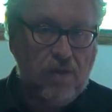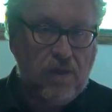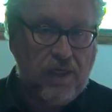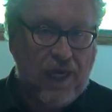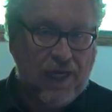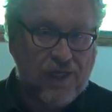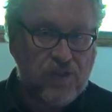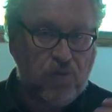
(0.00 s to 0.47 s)

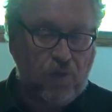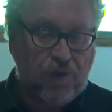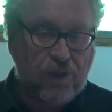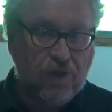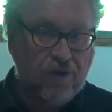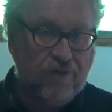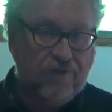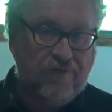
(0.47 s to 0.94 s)
Yes, we
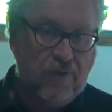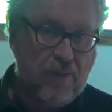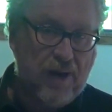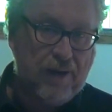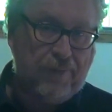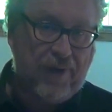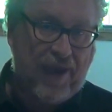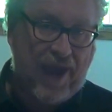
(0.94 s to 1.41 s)
learn from
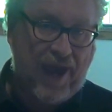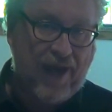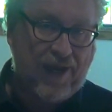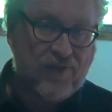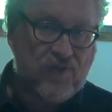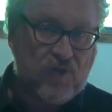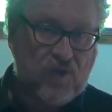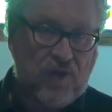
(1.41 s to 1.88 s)
our
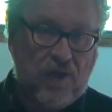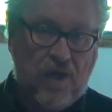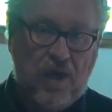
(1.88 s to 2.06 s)
past.